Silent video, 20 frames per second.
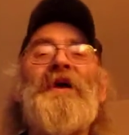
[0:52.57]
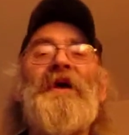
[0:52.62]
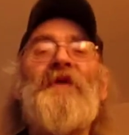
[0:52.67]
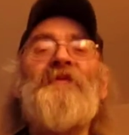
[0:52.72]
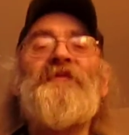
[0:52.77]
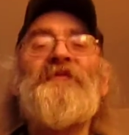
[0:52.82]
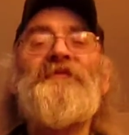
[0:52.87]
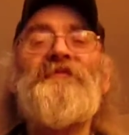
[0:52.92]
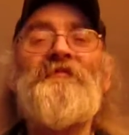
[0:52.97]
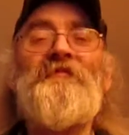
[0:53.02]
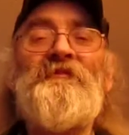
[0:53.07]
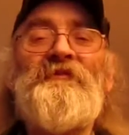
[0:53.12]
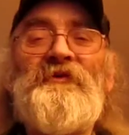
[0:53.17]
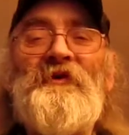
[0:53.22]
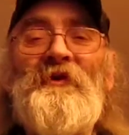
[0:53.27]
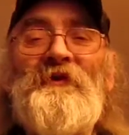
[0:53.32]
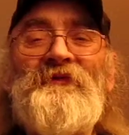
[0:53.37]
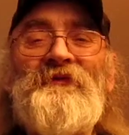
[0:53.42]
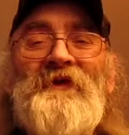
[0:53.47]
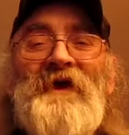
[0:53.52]
It's
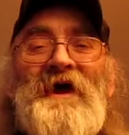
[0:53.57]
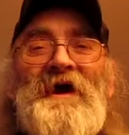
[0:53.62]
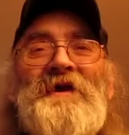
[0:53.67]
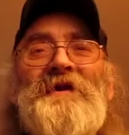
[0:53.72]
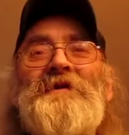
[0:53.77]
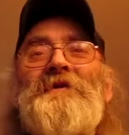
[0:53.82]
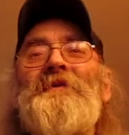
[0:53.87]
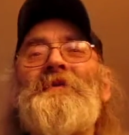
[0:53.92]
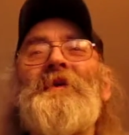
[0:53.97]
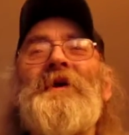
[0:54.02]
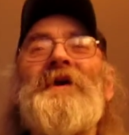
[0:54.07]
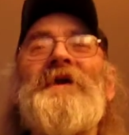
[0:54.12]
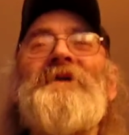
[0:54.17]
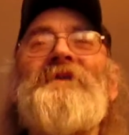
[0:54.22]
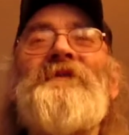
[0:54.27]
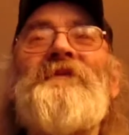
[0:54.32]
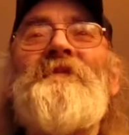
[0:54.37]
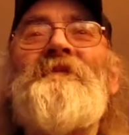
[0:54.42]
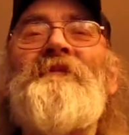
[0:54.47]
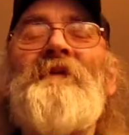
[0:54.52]
so sad in a way,
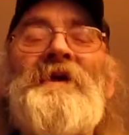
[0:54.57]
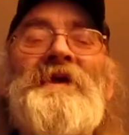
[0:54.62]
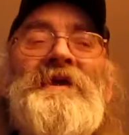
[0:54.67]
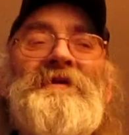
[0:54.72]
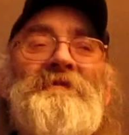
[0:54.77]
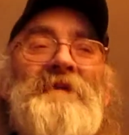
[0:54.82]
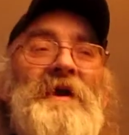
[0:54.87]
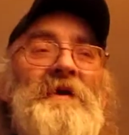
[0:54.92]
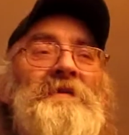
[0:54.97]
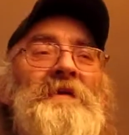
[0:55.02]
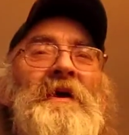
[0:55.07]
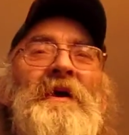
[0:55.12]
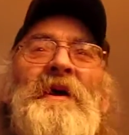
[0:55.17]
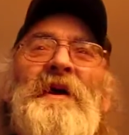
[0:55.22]
it's funny, man.